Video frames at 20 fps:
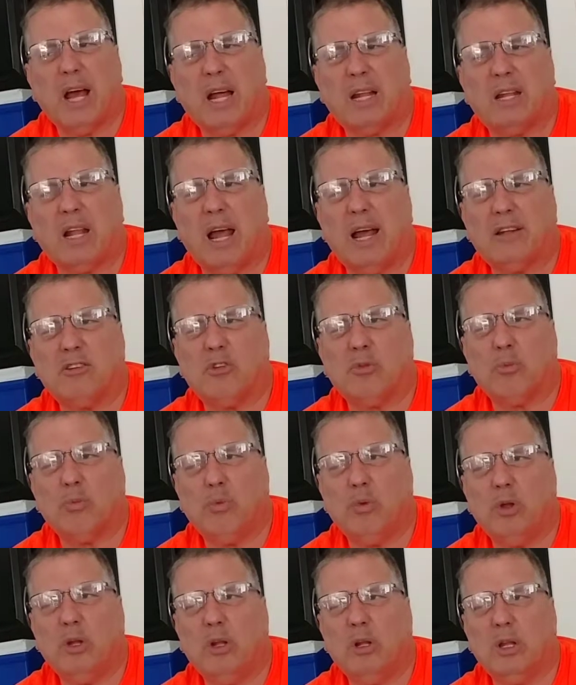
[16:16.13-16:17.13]
I'd like to
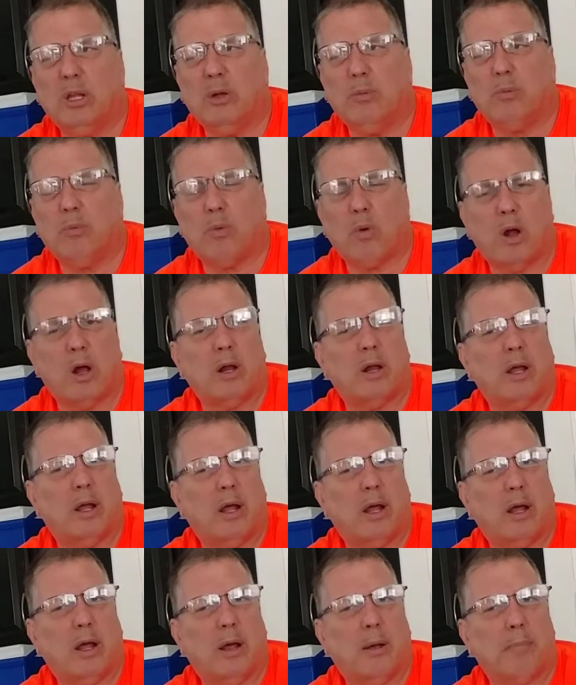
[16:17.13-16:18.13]
really run a
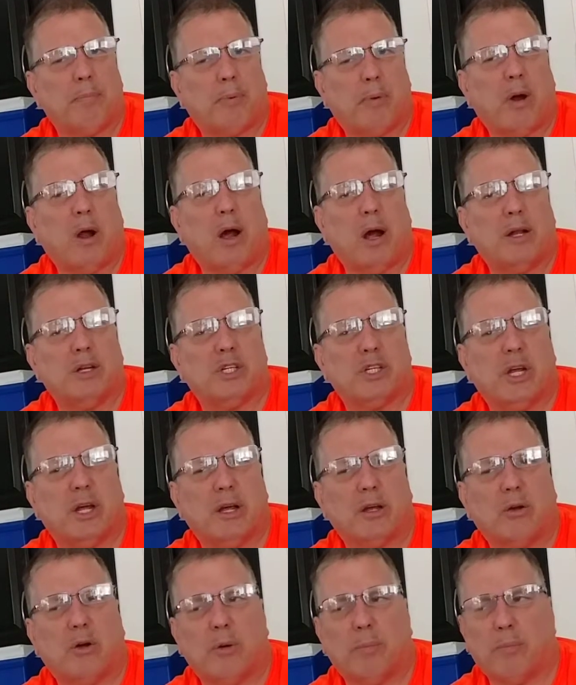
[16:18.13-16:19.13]

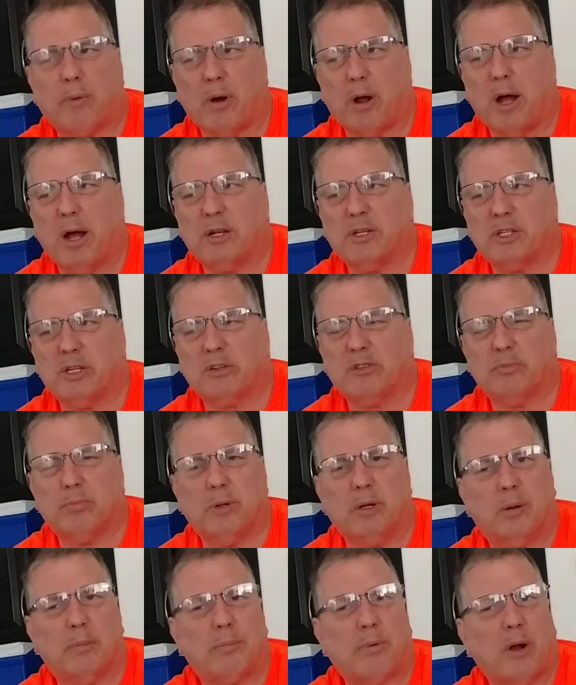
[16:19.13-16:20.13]
project or projects,
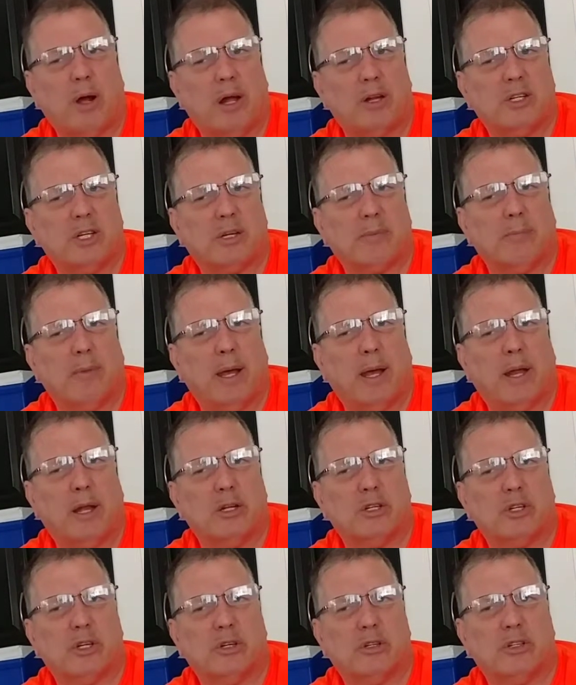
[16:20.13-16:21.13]
be a project
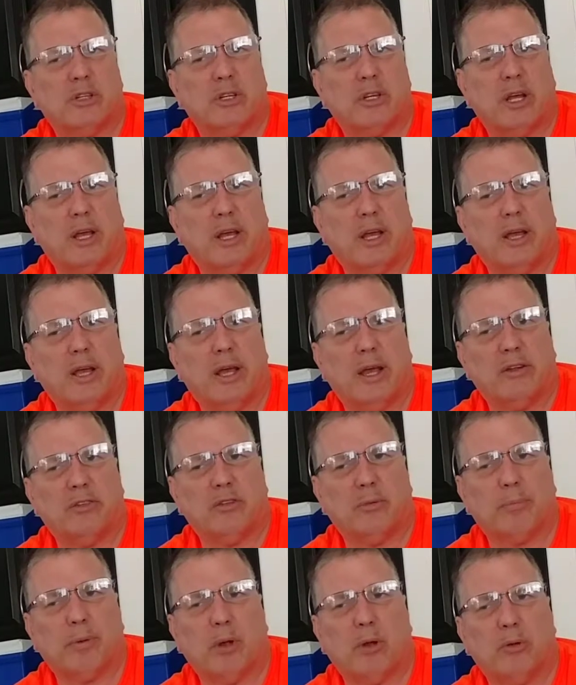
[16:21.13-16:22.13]
manager today,
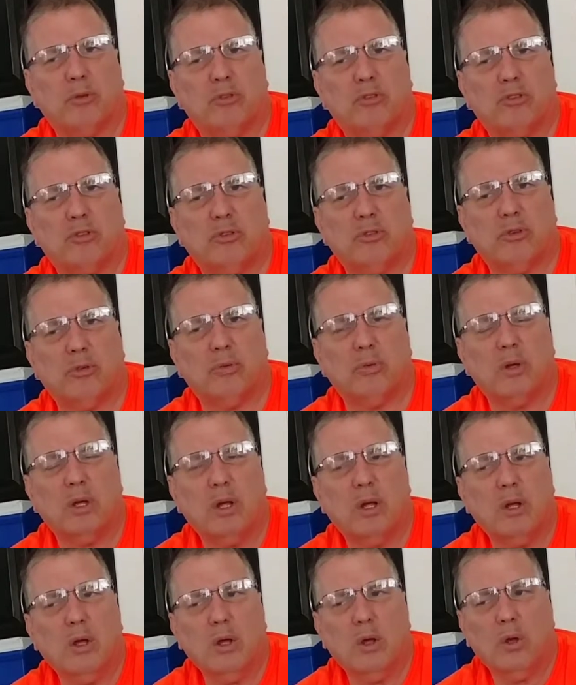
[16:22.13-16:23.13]
as opposed to
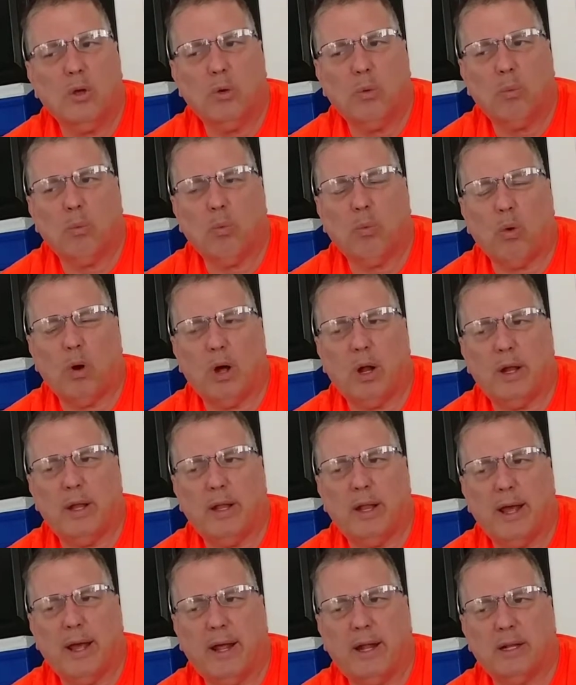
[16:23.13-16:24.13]

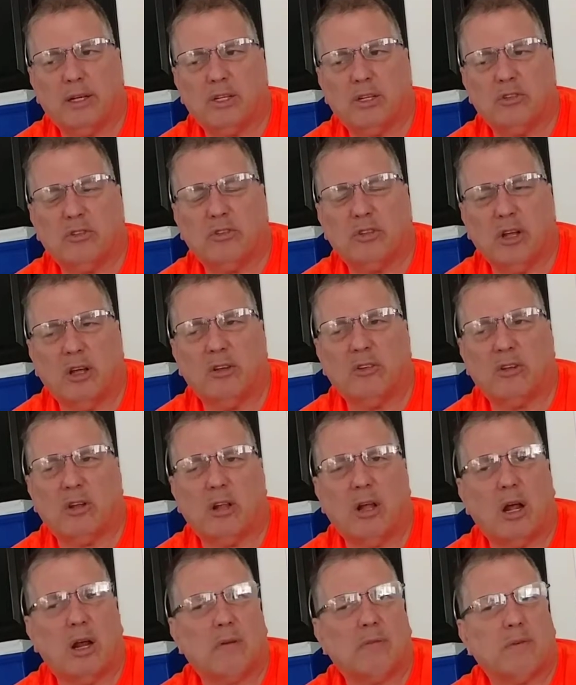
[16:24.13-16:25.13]
one that just does a
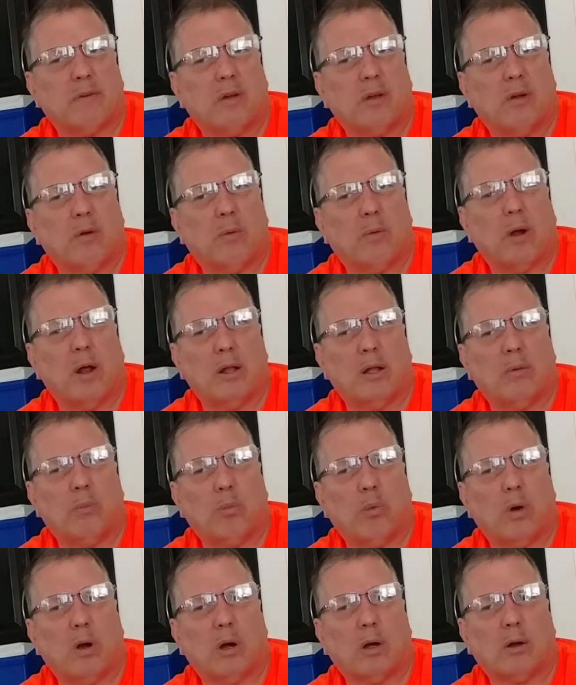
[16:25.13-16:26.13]
lot of
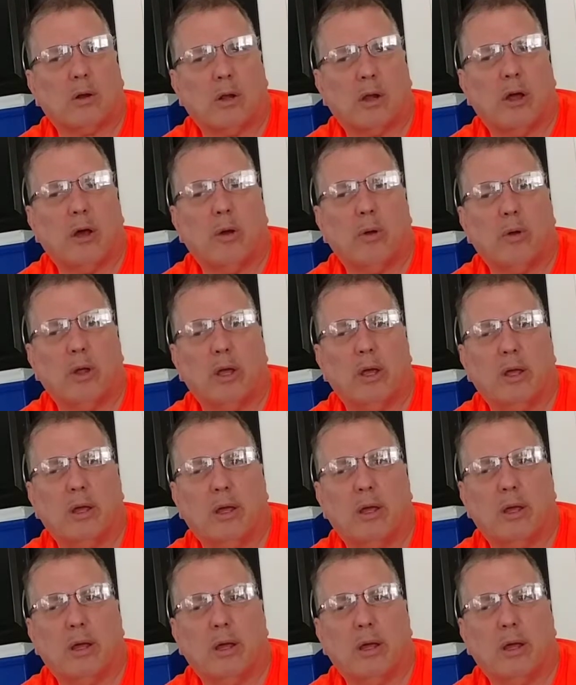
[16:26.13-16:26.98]
grunt work coding.